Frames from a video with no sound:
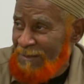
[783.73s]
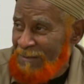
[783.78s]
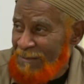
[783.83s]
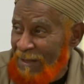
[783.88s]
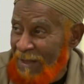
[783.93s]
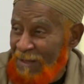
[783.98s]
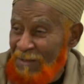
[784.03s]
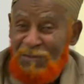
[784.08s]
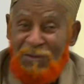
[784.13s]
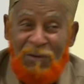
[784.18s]

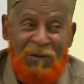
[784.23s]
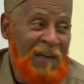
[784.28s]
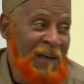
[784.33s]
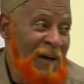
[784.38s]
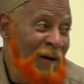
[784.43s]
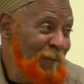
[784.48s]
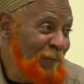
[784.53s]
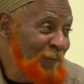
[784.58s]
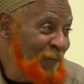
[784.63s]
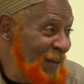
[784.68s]
So how you going to
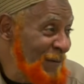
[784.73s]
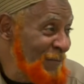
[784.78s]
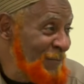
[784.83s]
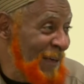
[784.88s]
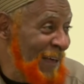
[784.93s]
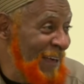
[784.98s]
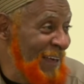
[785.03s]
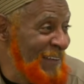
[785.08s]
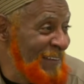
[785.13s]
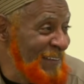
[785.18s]
help me,
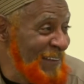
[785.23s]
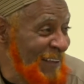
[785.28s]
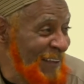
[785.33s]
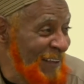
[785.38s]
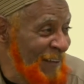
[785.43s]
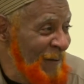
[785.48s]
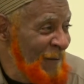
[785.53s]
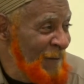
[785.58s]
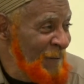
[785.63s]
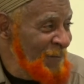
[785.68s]
man?